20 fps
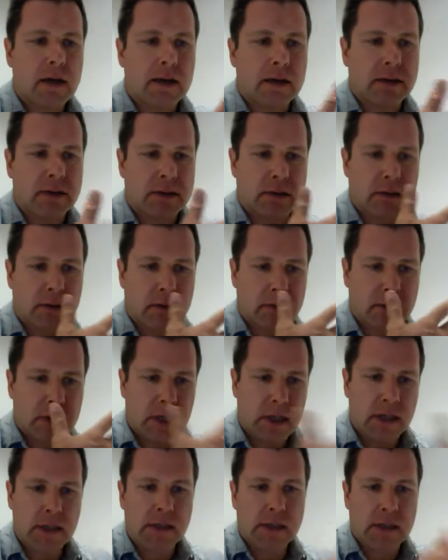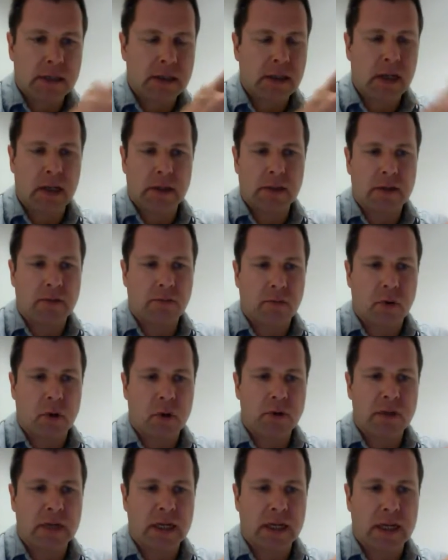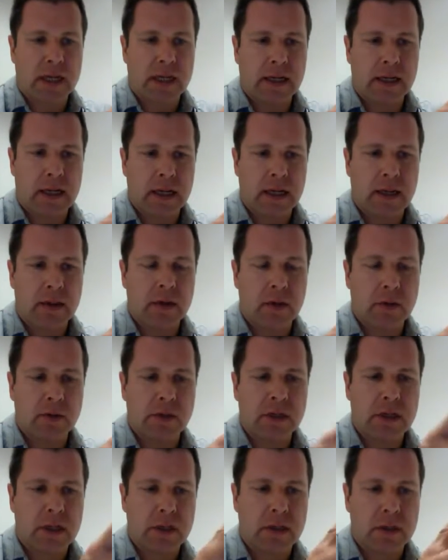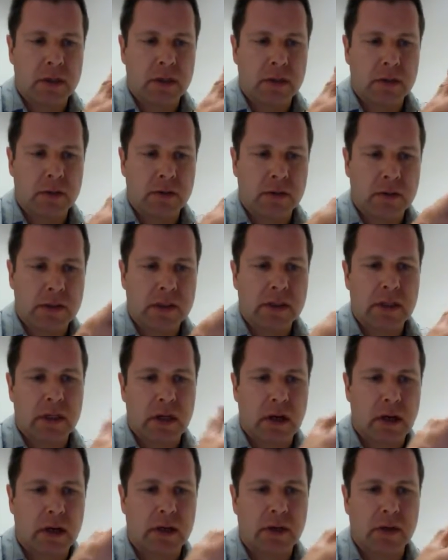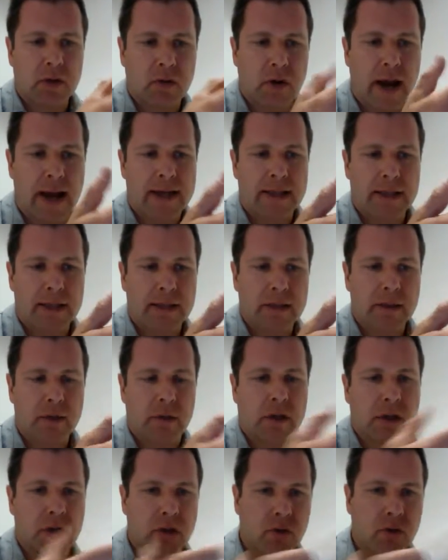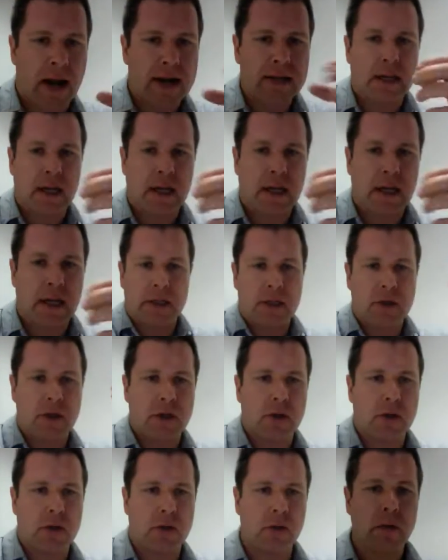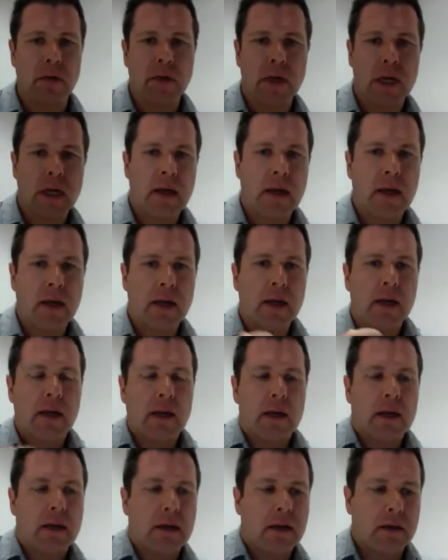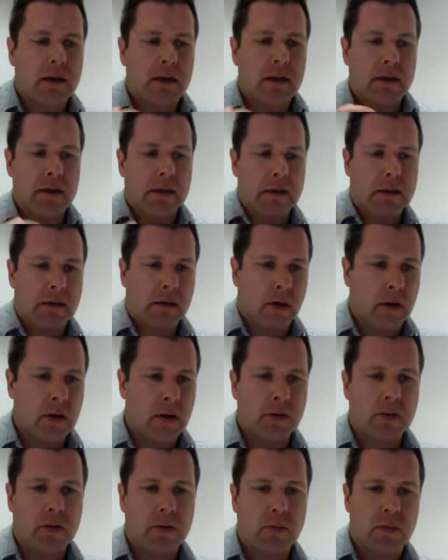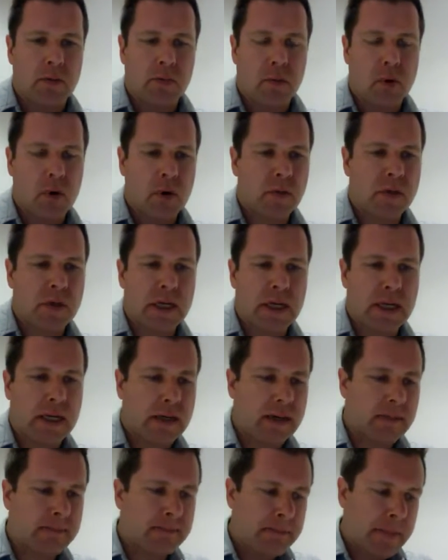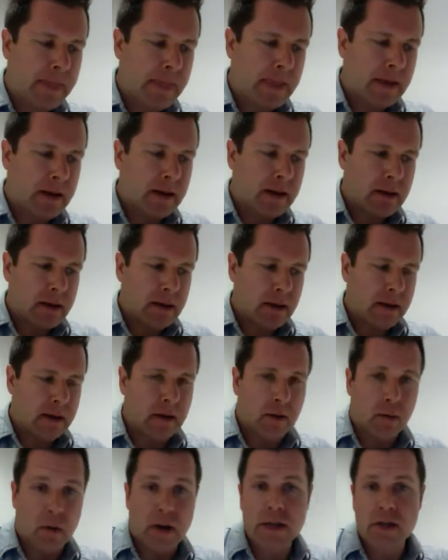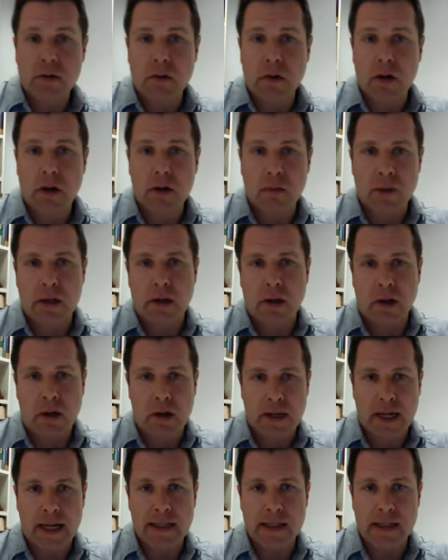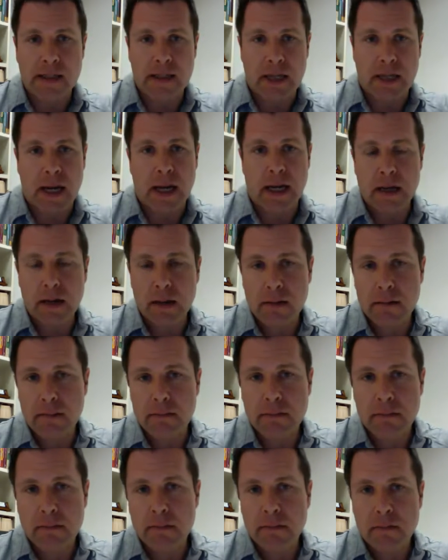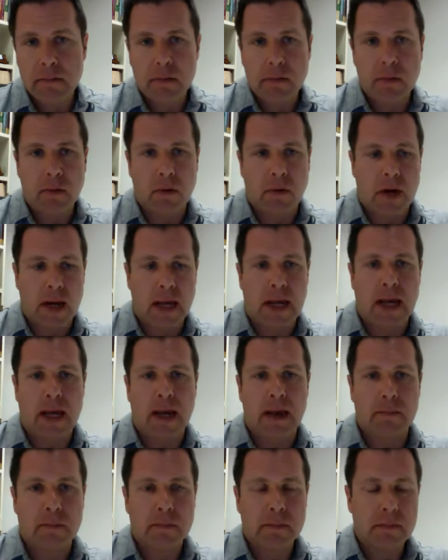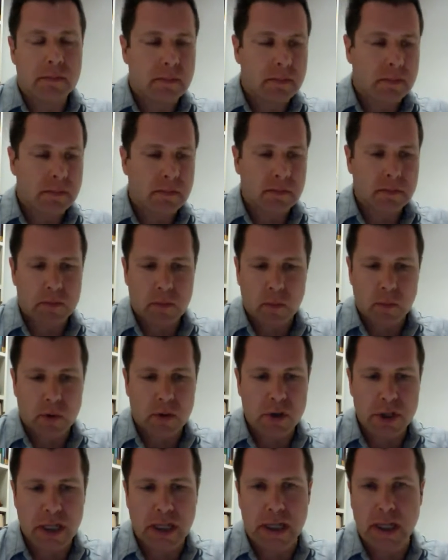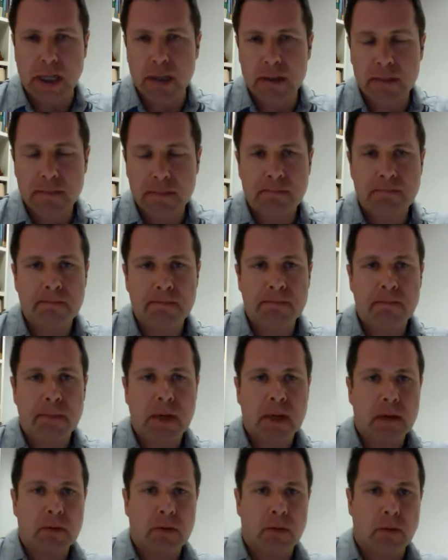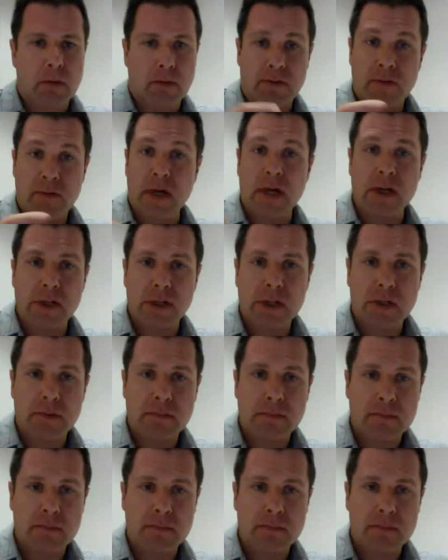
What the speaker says: So tons and tons of protein in those tissues that are contracting. So contractile tissue is loaded with protein, and in a restaurant we call that steak or ham or chicken or fish.